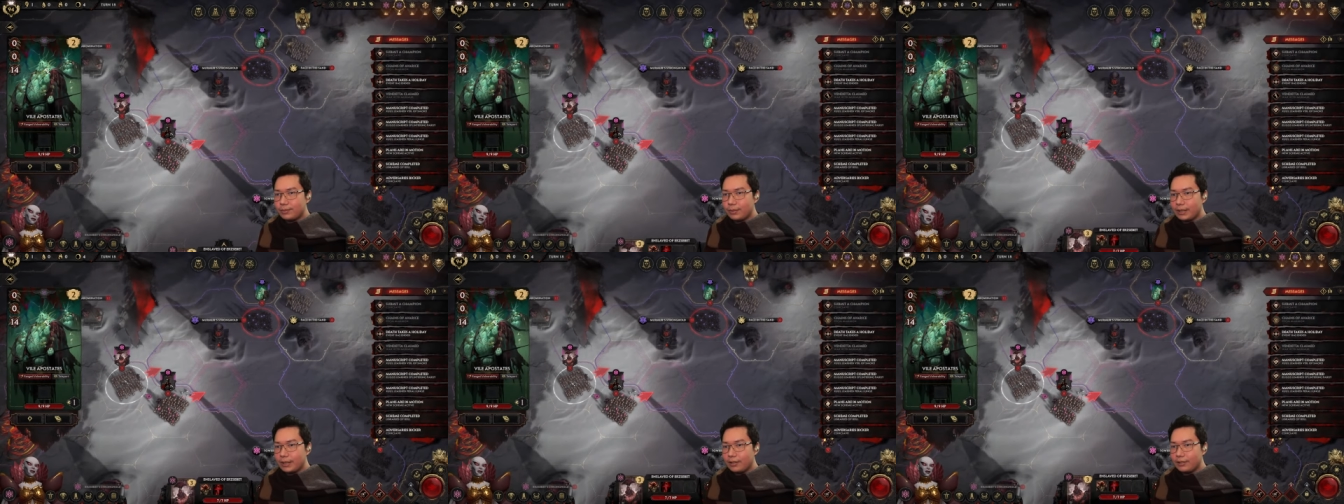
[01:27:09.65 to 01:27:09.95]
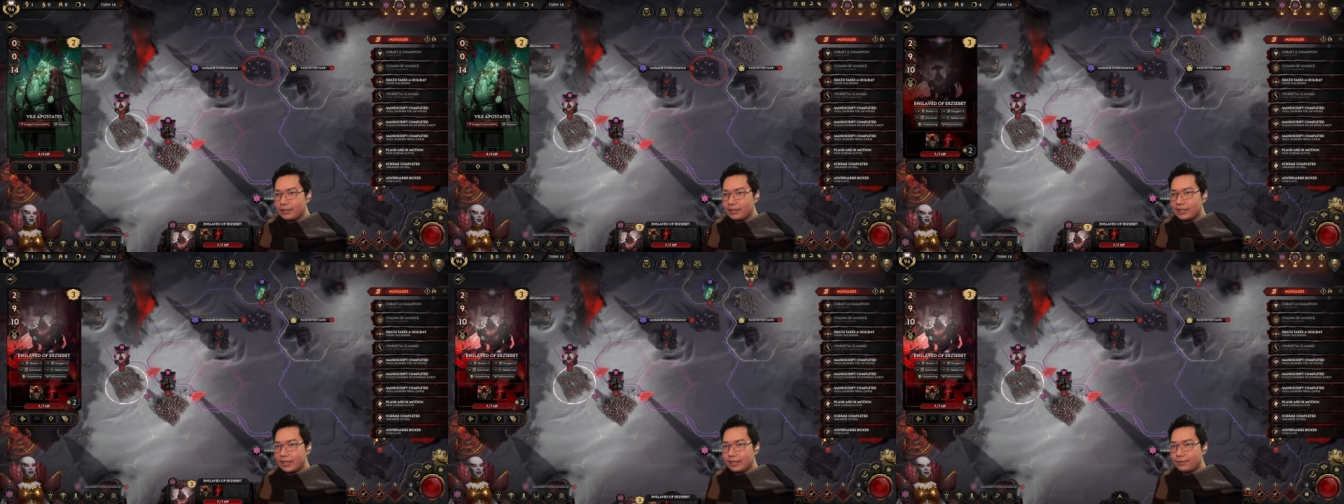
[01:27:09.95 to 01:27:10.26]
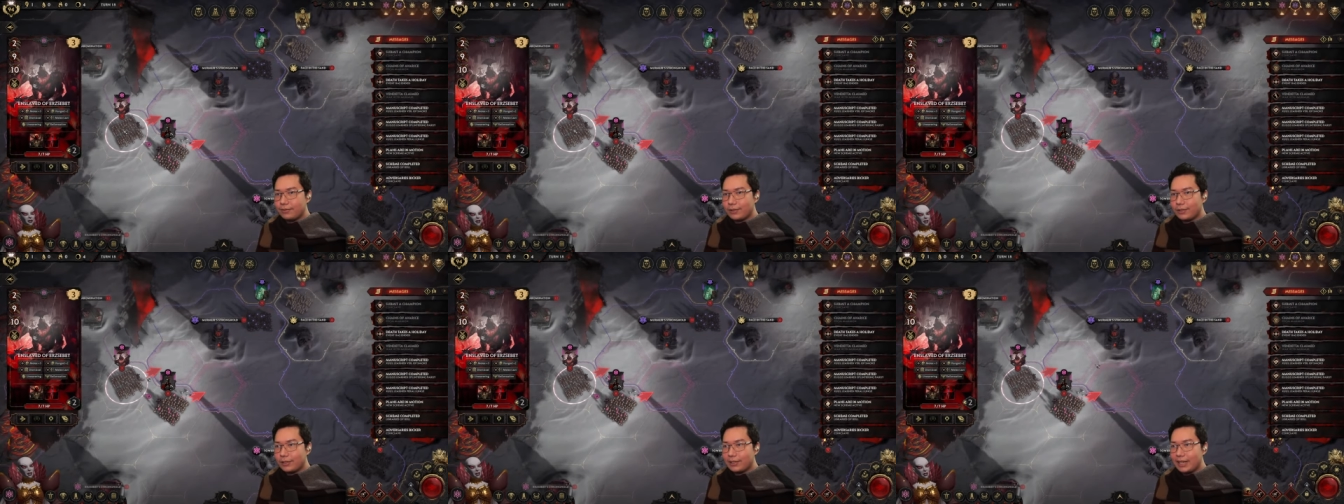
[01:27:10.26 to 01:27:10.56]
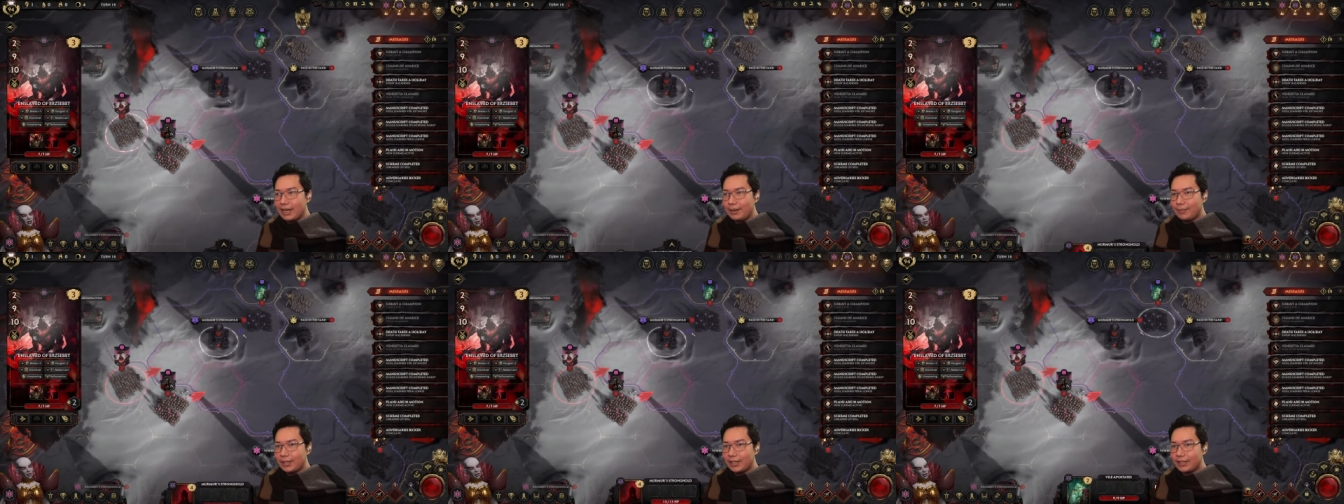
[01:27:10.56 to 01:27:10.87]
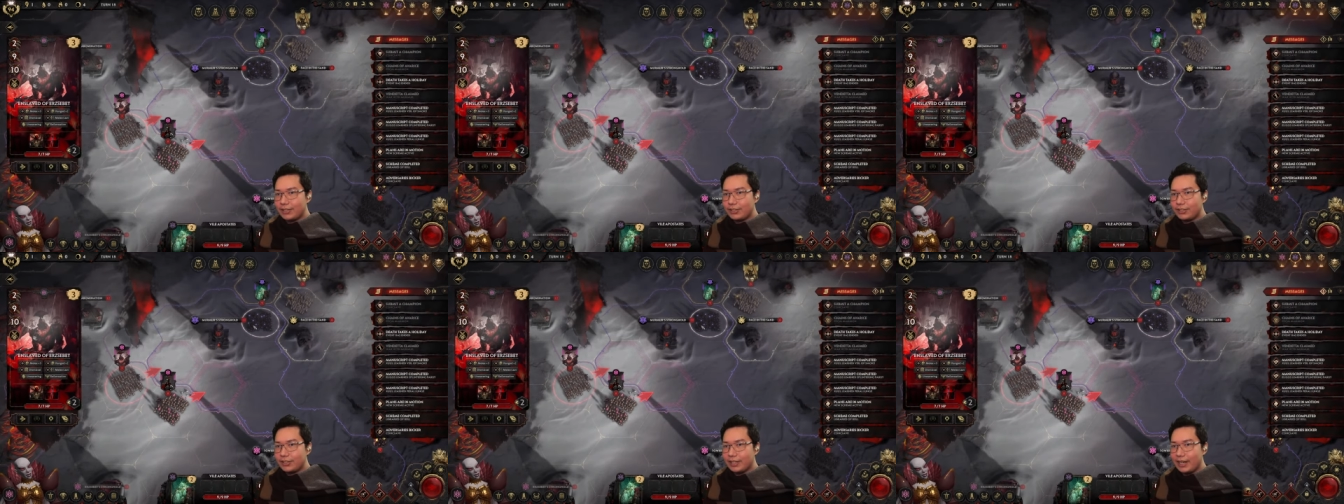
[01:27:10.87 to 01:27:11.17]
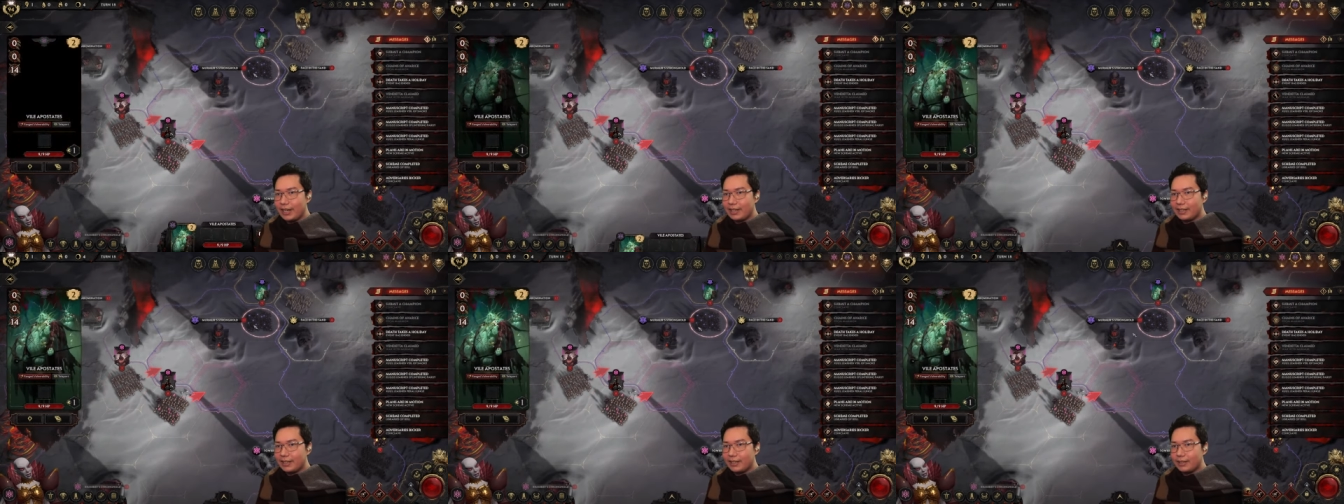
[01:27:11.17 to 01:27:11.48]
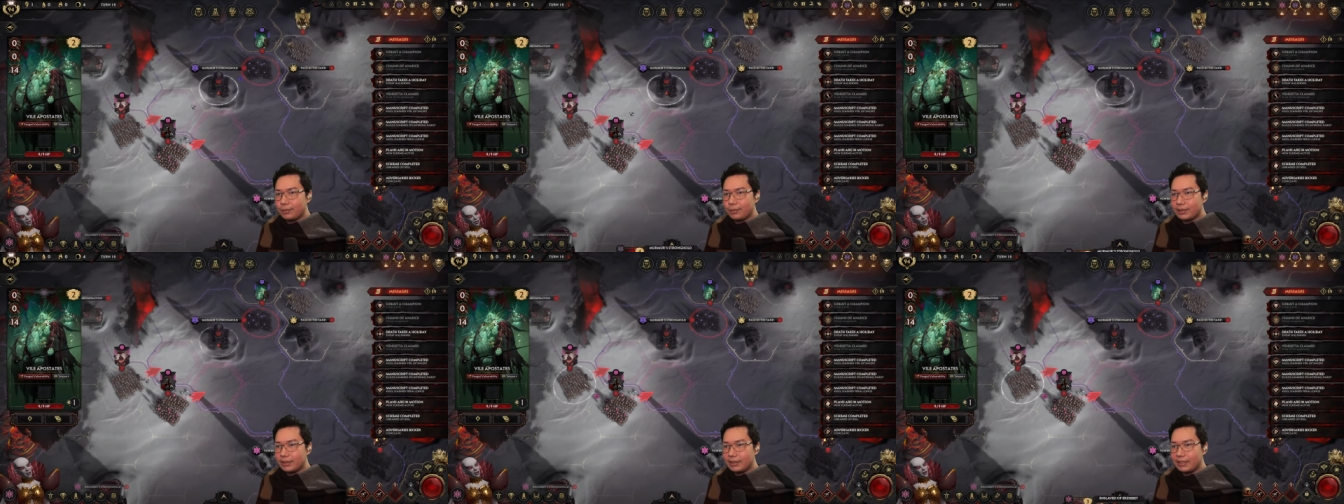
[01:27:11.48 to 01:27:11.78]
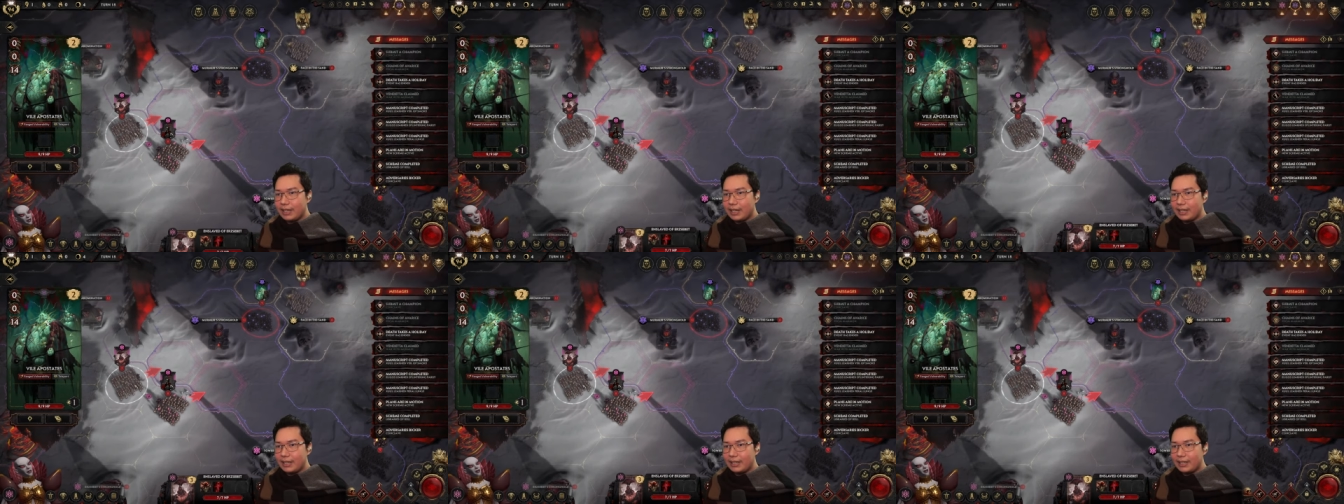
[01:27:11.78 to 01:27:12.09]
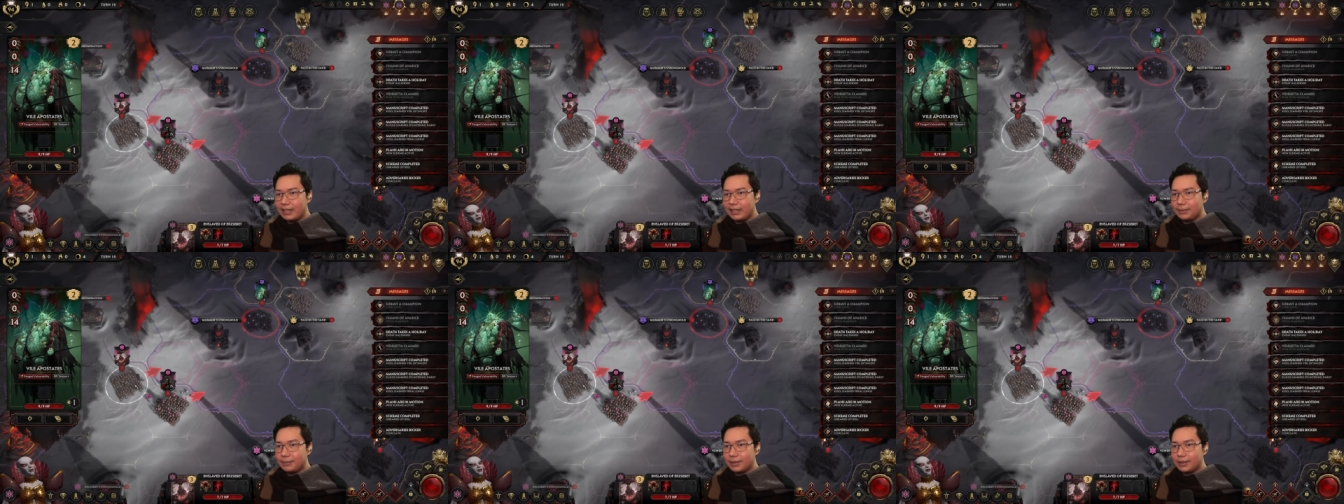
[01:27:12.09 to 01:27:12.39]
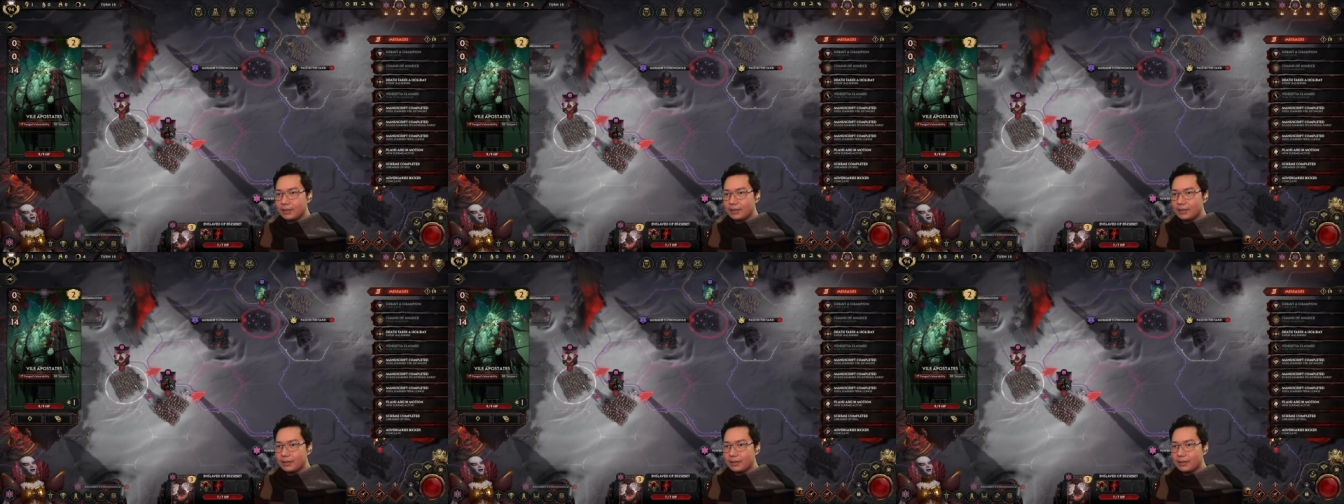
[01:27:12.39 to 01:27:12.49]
we'll only take four damage and it will die.